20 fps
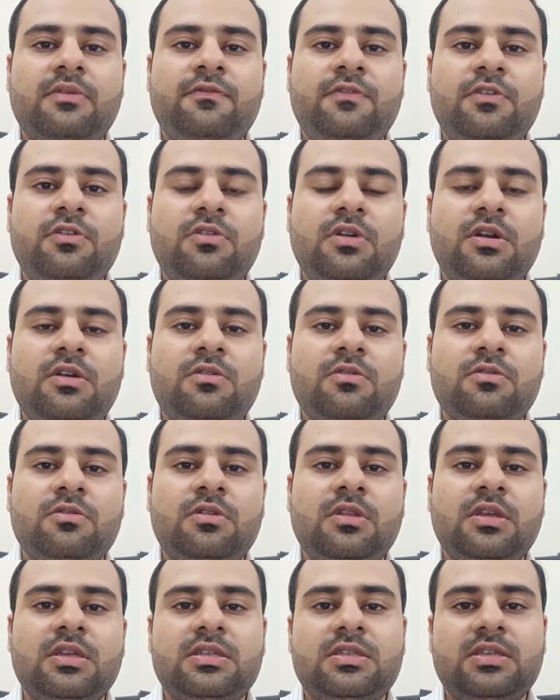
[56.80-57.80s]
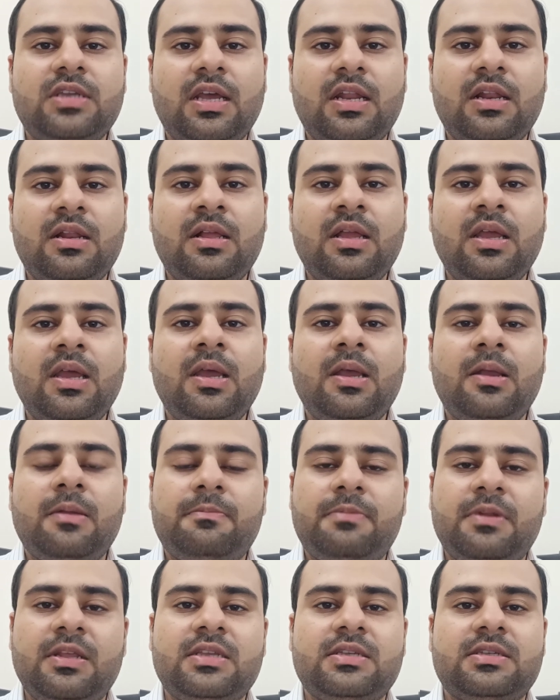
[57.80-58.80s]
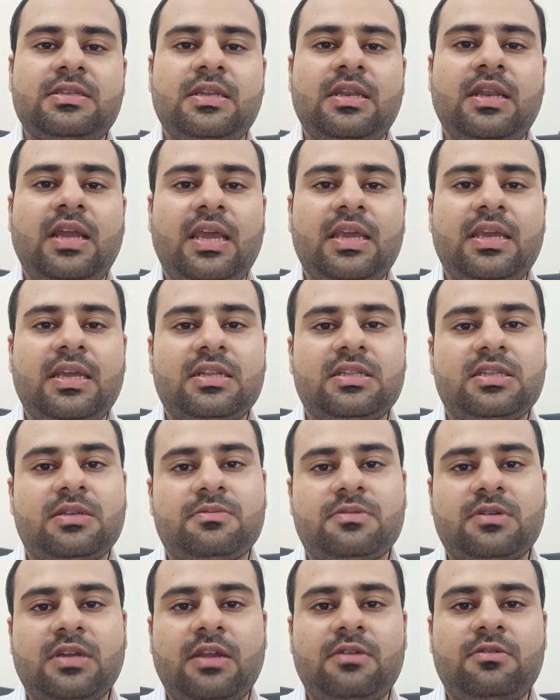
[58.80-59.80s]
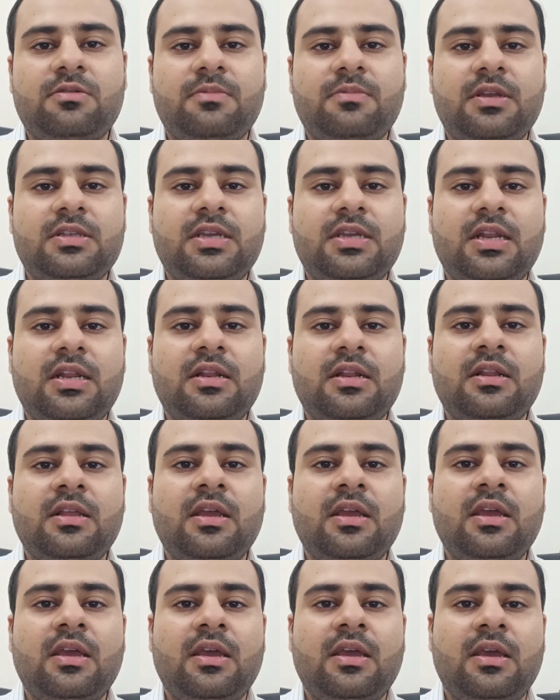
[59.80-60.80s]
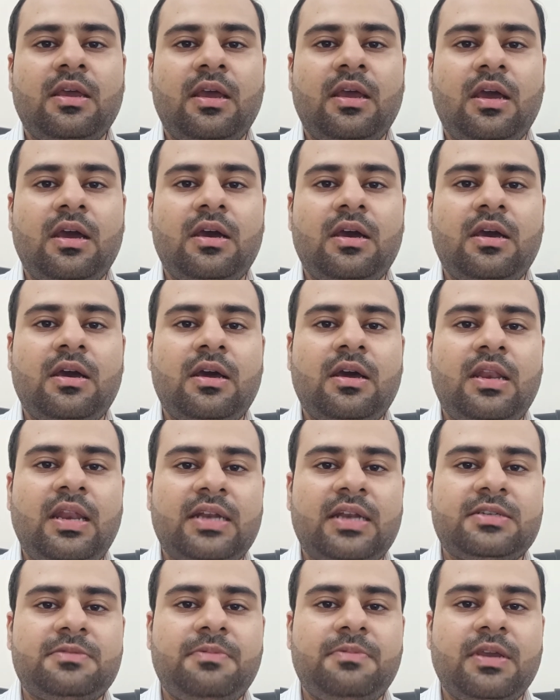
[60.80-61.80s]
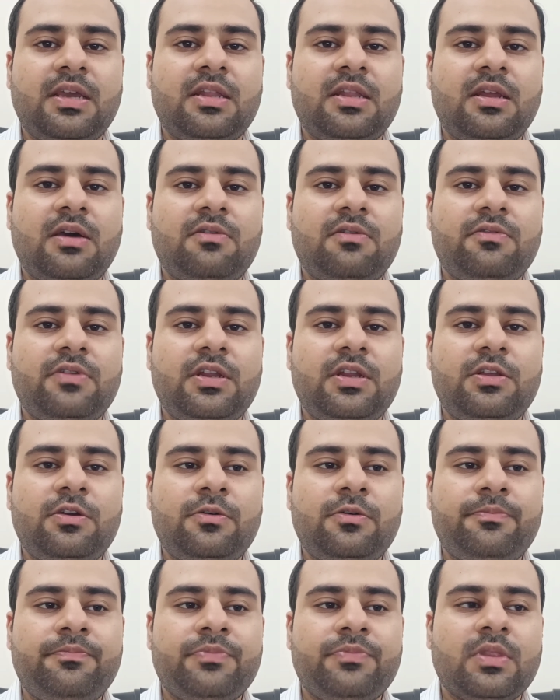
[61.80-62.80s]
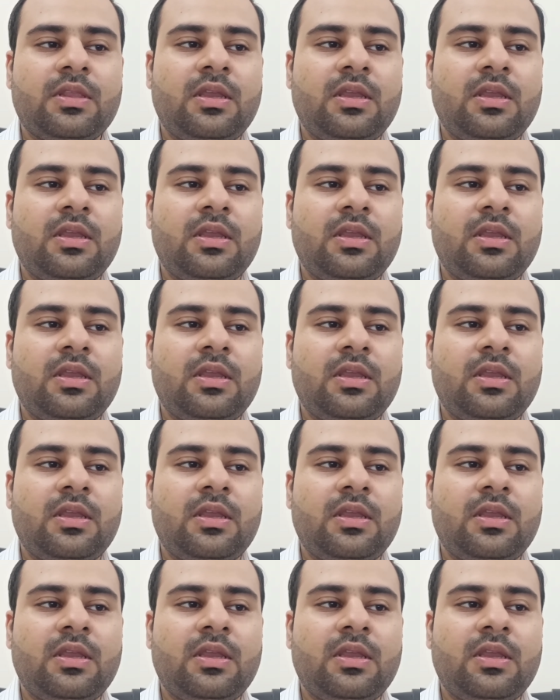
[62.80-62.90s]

viewer to this channel, please like and subscribe to my channel. Let's begin our video.